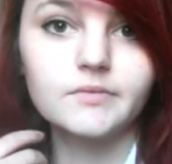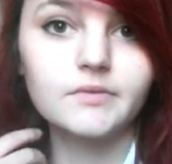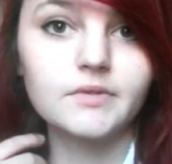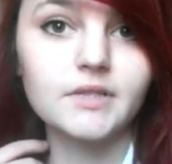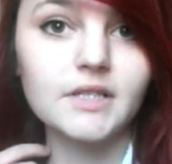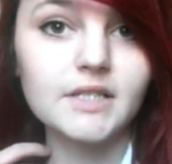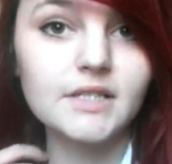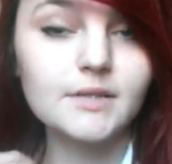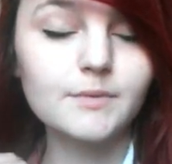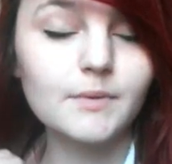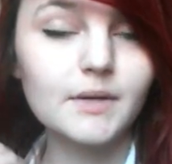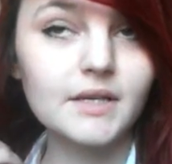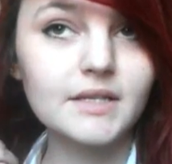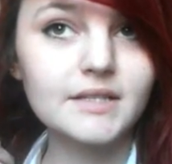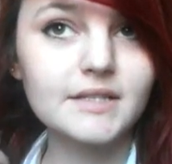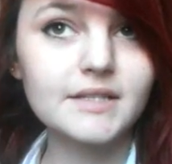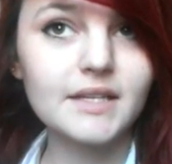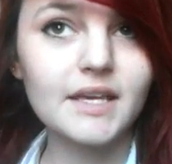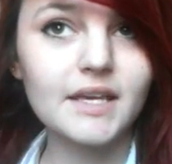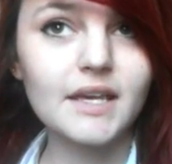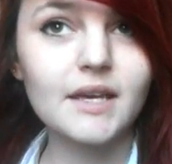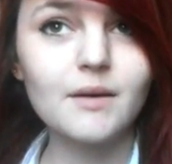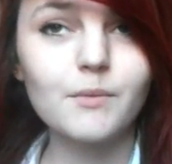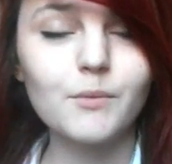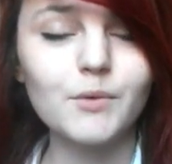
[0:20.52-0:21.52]
This week's
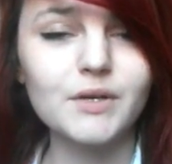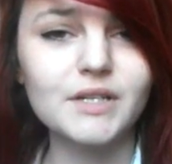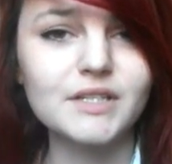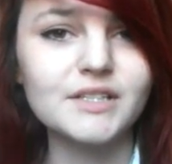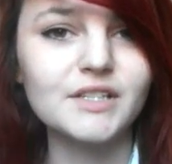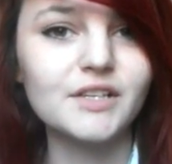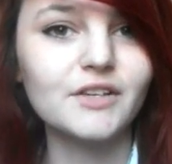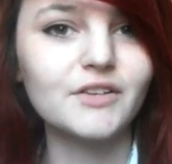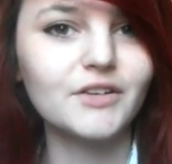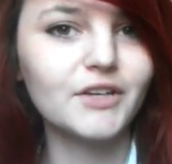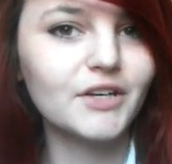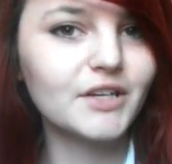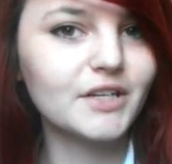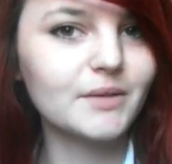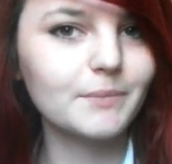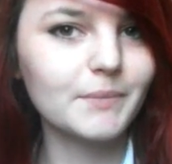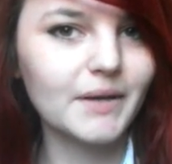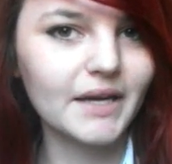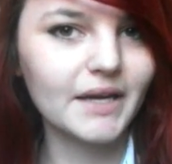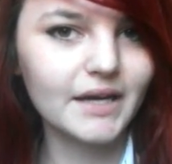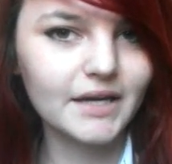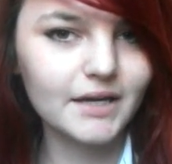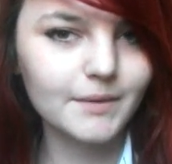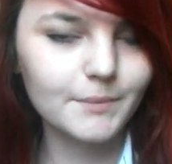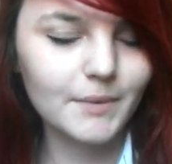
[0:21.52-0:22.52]
theme was nerdy
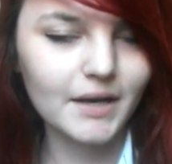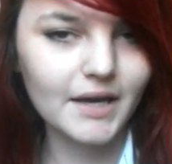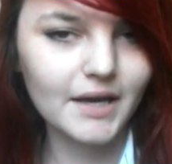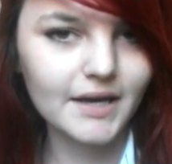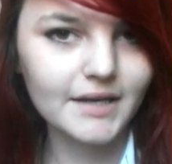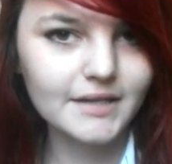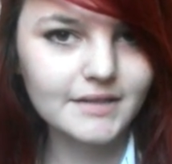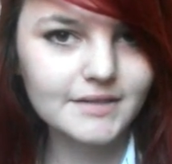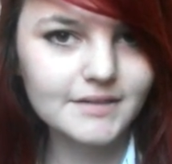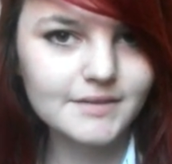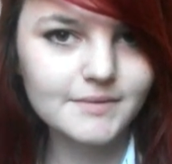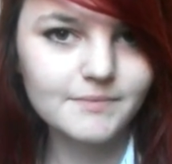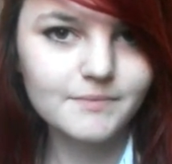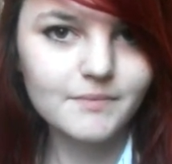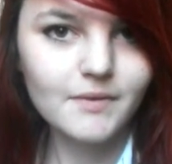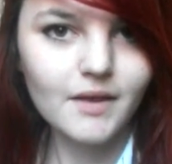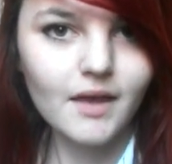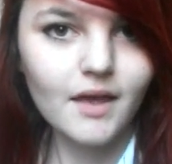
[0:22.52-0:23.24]
pickup lines.